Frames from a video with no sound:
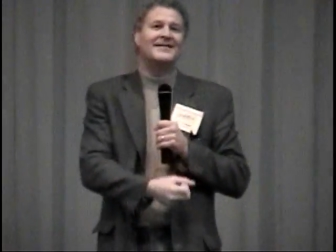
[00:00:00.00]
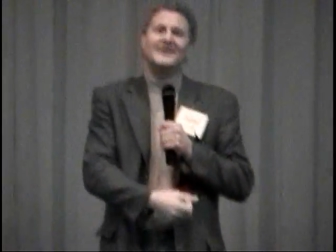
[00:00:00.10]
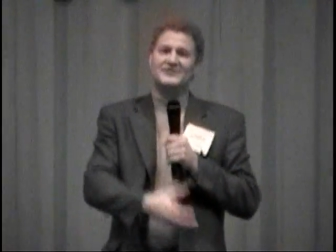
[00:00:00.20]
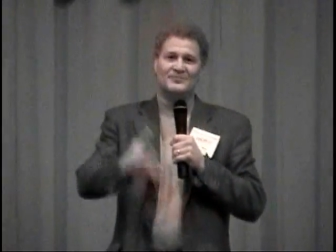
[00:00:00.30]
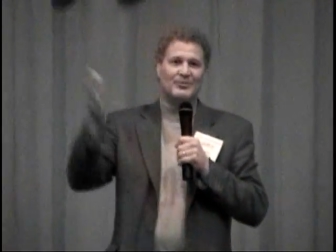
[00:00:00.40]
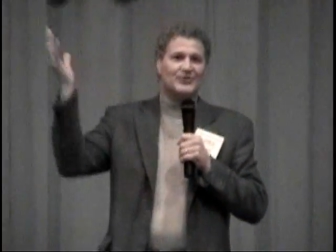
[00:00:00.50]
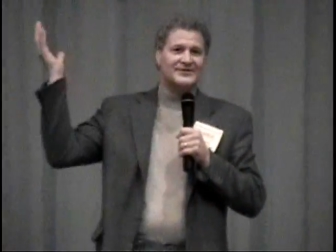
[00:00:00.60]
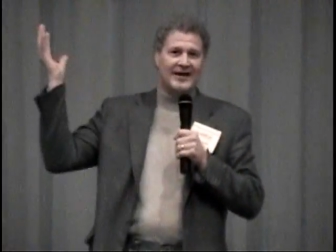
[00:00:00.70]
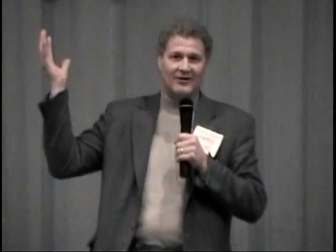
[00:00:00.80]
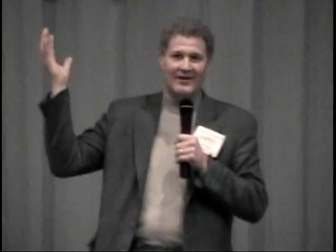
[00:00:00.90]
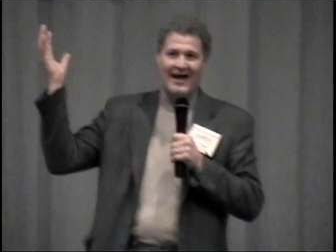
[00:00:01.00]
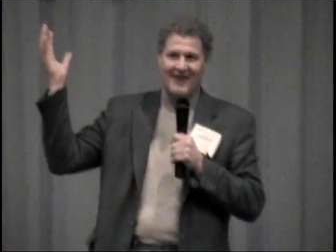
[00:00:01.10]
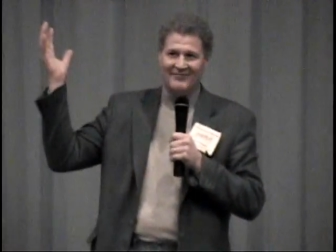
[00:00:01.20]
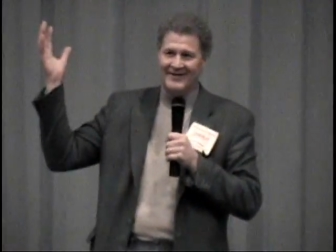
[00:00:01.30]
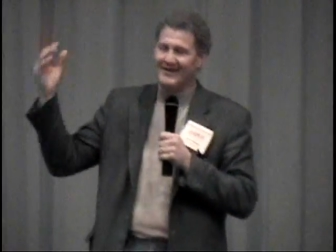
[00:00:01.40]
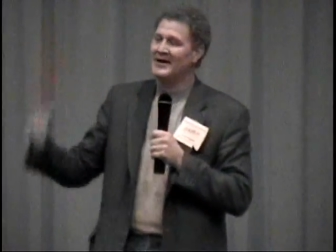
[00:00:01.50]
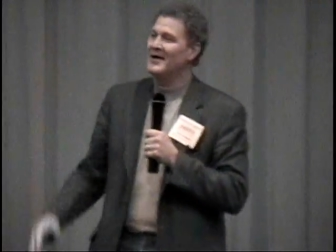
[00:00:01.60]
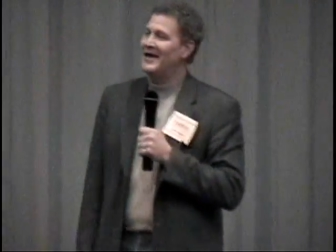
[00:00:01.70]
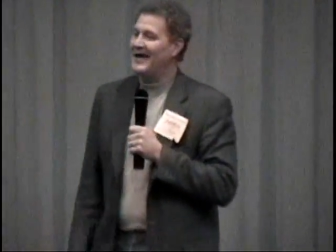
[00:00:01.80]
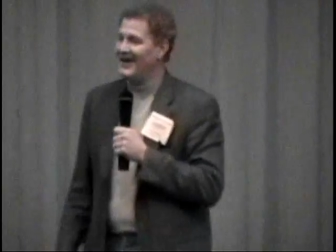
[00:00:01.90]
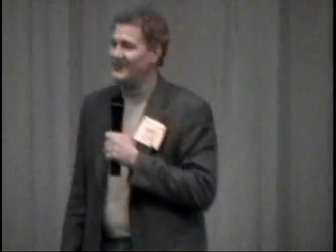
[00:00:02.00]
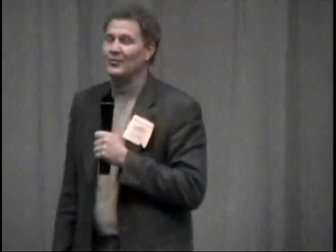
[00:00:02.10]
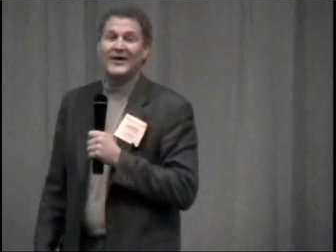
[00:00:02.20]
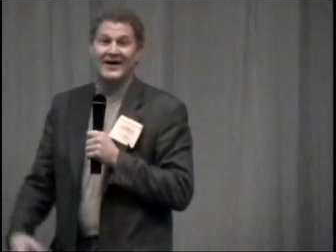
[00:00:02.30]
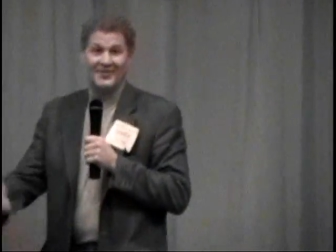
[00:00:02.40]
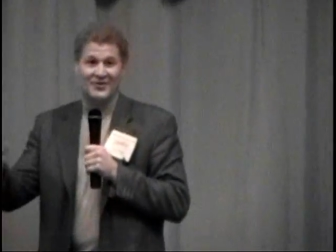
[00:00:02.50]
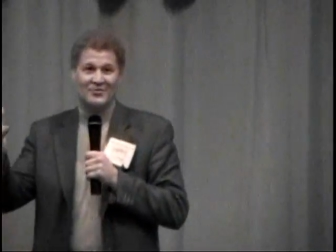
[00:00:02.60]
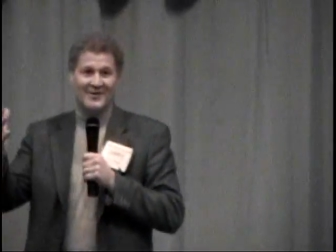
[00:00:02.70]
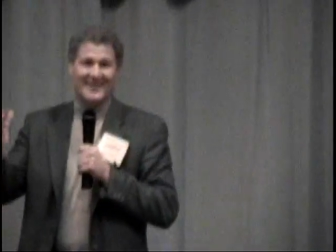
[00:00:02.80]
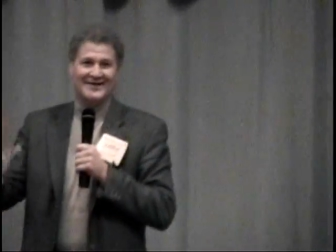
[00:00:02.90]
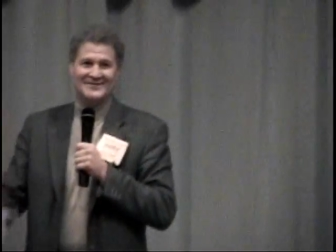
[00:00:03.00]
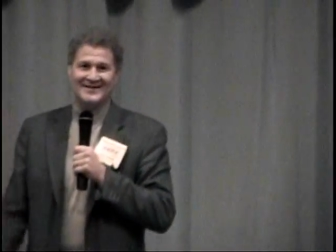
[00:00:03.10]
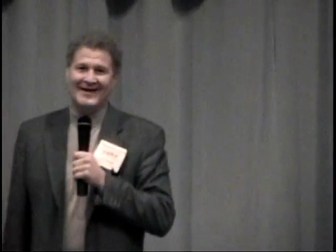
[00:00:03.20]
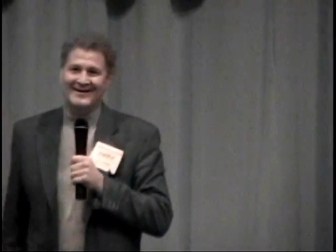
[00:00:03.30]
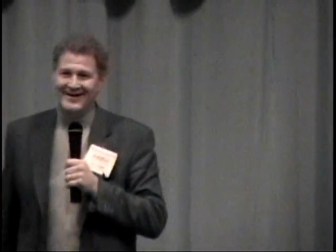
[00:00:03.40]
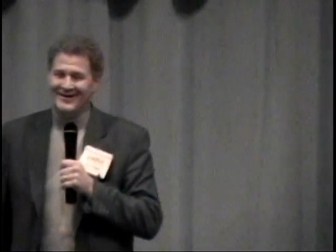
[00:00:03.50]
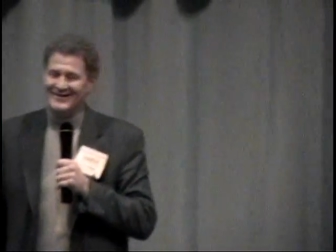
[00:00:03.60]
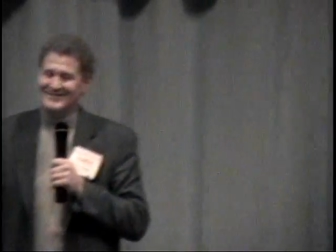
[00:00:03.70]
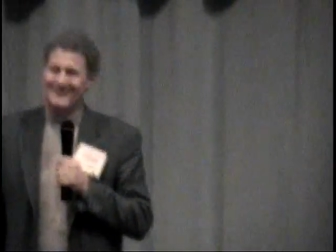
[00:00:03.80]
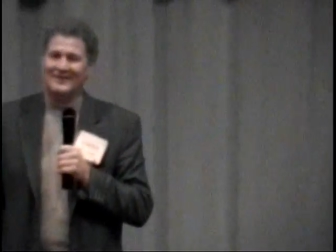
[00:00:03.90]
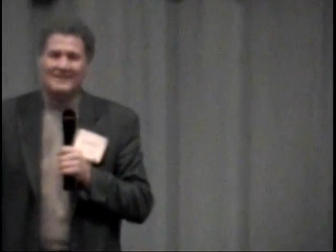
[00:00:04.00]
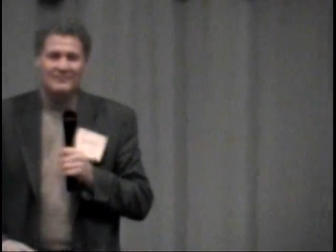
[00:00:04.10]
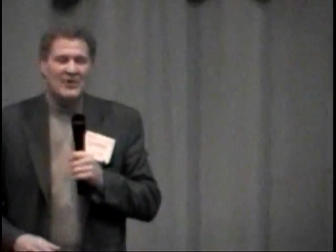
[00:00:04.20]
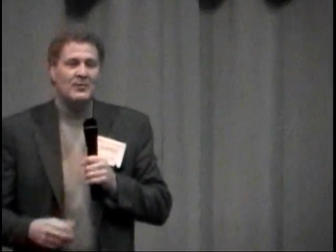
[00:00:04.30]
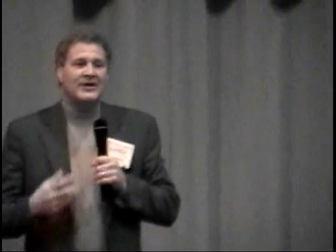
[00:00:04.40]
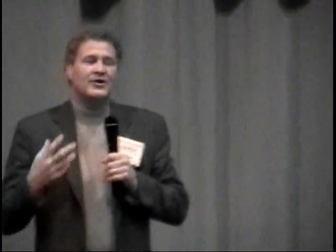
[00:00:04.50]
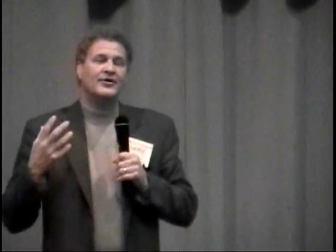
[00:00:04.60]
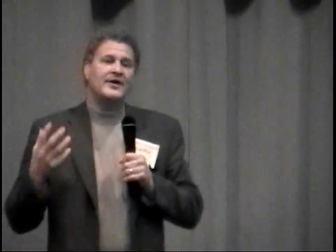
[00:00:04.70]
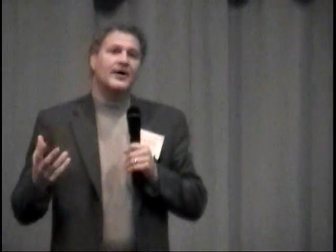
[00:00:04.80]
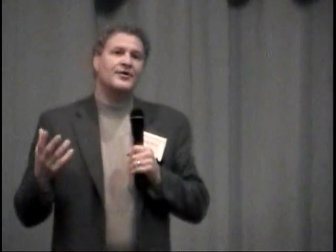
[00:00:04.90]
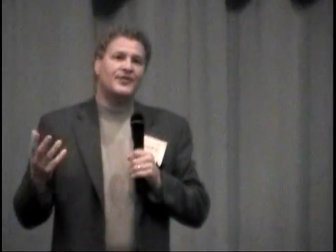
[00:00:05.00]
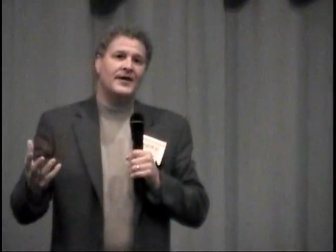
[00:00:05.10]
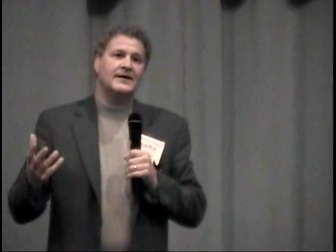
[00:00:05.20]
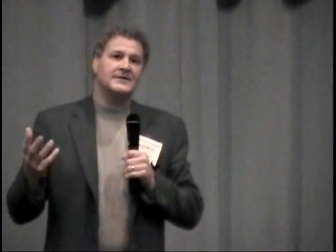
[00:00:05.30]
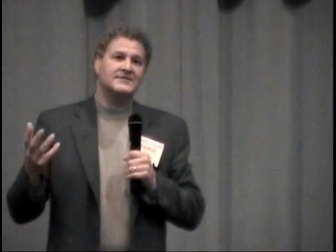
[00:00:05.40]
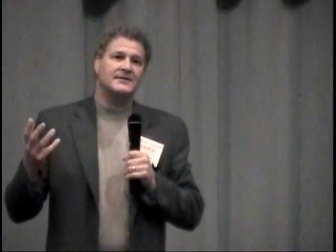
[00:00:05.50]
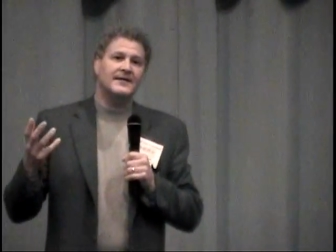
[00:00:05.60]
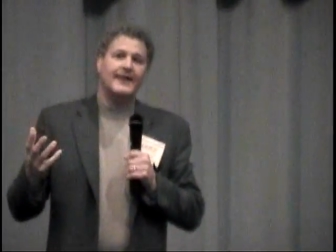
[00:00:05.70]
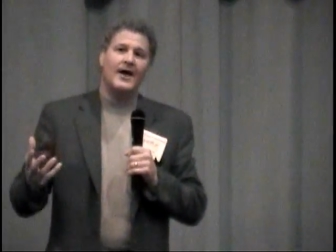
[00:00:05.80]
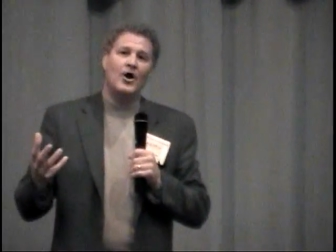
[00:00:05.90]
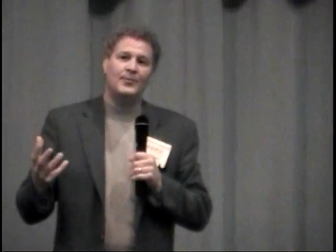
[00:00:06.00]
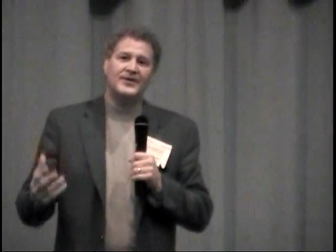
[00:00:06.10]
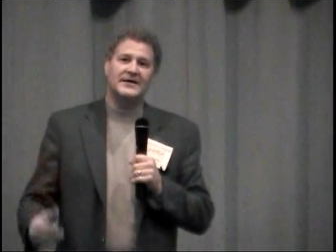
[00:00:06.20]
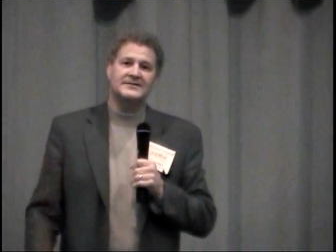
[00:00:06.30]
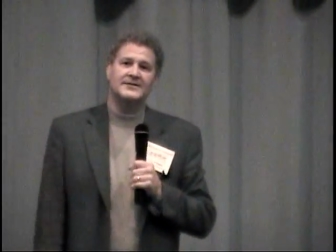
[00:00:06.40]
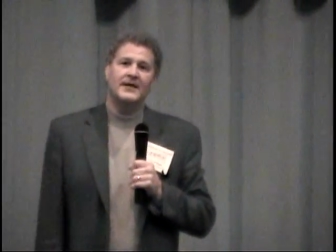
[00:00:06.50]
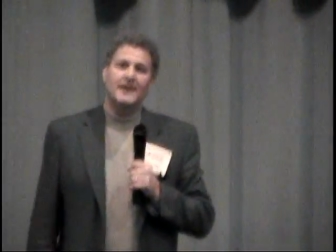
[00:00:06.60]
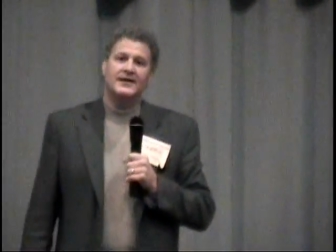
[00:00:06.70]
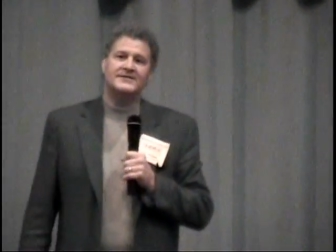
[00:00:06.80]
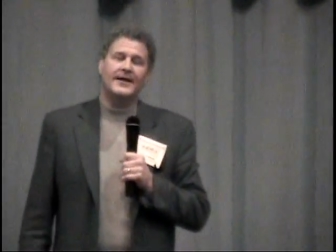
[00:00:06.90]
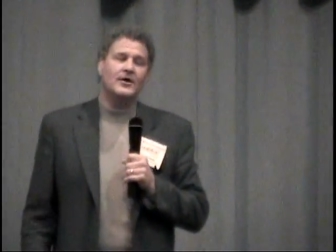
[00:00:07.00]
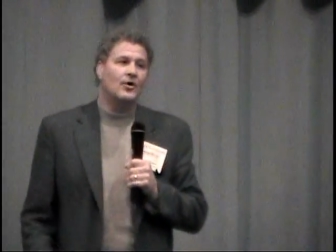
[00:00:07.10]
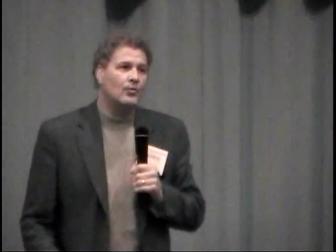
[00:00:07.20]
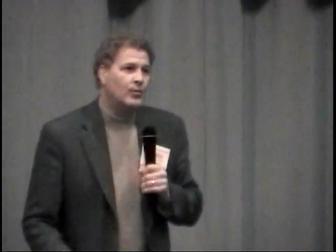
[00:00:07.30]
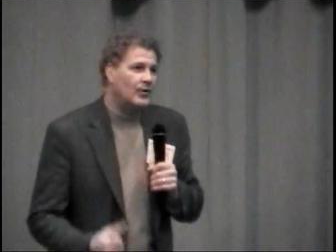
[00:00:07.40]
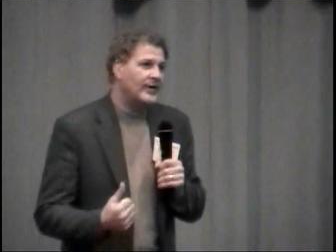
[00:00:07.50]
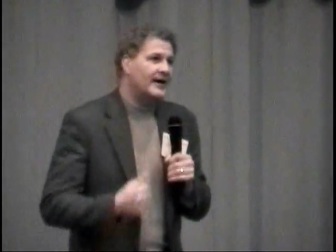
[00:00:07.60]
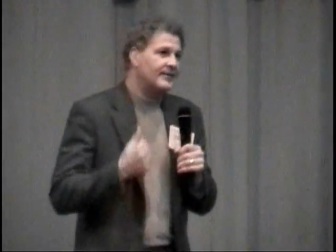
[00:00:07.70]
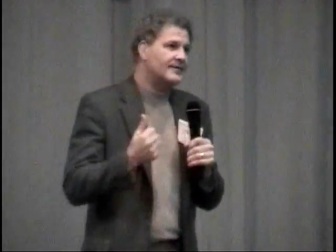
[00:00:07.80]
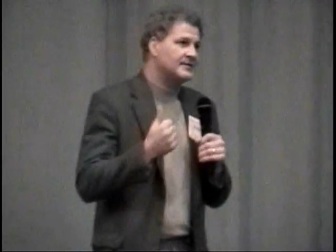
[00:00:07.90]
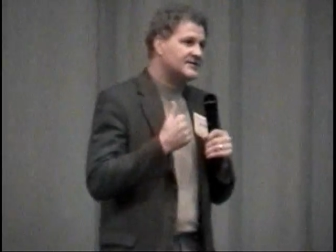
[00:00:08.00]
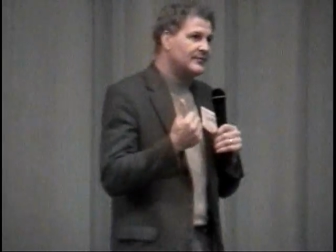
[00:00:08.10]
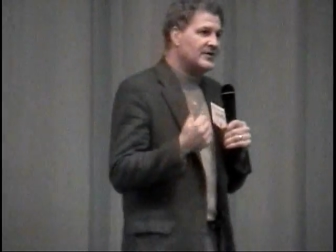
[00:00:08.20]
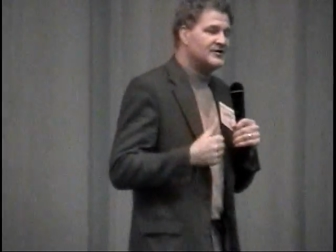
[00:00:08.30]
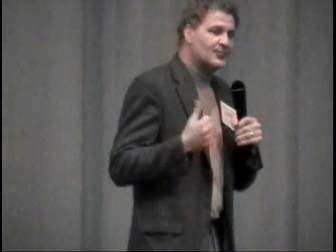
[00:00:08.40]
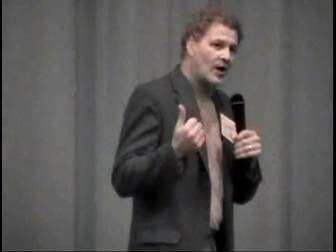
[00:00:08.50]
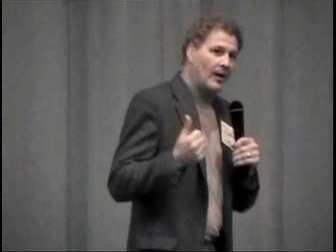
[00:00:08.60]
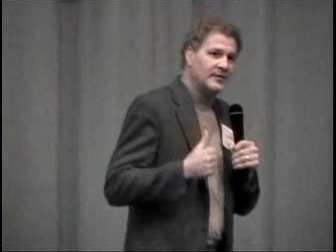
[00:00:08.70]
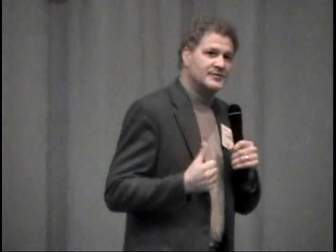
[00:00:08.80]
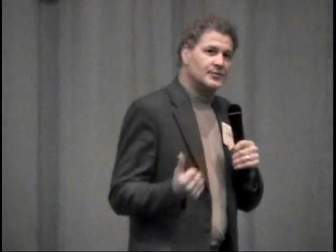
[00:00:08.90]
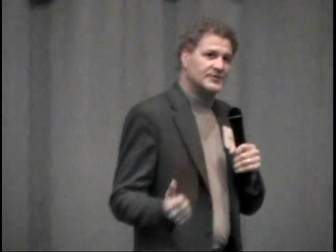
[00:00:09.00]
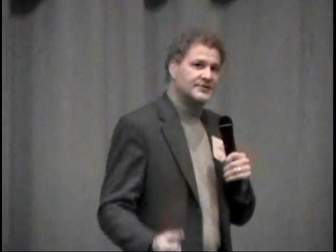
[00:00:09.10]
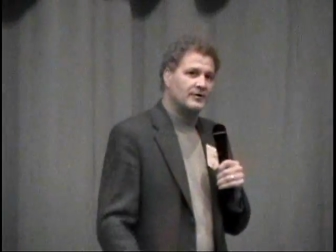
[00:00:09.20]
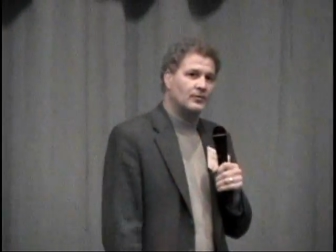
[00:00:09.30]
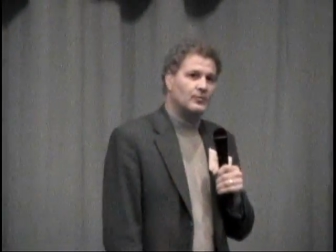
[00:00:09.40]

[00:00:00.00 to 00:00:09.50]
and then they just burst out laughing. And we got the 3,000 head there. So, but the other thing that helped us is they go, well, we got some of these problems we're